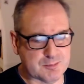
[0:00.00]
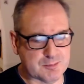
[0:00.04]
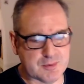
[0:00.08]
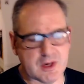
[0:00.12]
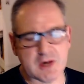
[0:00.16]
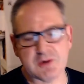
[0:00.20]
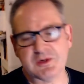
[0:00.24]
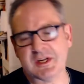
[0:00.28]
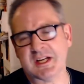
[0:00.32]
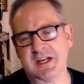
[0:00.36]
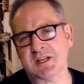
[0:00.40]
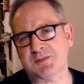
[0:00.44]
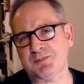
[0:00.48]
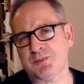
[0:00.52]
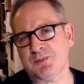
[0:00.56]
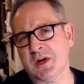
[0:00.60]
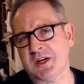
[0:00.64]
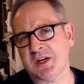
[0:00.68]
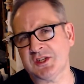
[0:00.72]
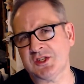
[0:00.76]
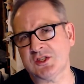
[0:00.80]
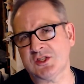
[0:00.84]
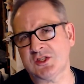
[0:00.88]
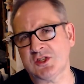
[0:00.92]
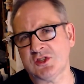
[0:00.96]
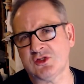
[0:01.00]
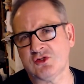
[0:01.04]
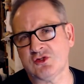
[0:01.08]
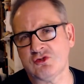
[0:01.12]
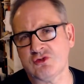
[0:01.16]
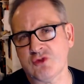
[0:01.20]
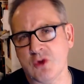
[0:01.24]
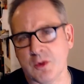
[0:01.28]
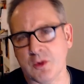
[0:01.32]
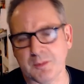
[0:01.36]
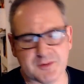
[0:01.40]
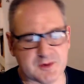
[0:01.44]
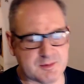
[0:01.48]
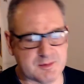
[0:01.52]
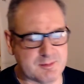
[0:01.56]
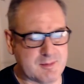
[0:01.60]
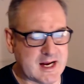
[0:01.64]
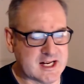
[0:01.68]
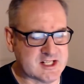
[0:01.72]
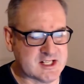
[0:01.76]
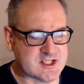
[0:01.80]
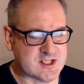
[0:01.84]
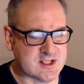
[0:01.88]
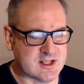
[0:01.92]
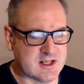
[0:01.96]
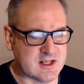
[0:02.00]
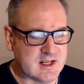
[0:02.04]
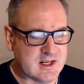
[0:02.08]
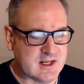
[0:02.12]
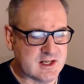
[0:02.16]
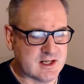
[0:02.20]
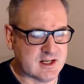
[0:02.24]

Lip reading: Brody is pressured to drop the matter